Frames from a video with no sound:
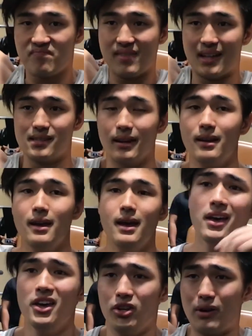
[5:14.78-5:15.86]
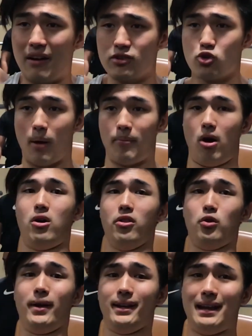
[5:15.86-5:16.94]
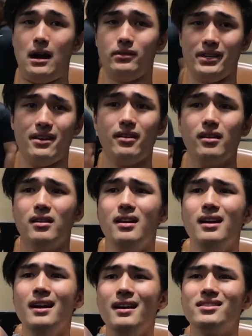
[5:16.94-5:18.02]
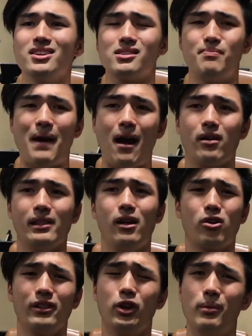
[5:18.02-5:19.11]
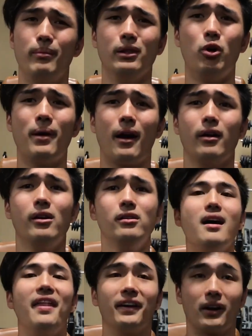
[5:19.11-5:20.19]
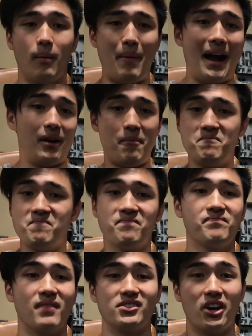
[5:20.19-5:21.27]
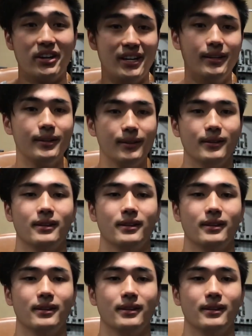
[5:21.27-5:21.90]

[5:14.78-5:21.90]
That's it. You don't have to drop all the way down either. Just parallel or a little bit below parallel, and then come back. That's all you need.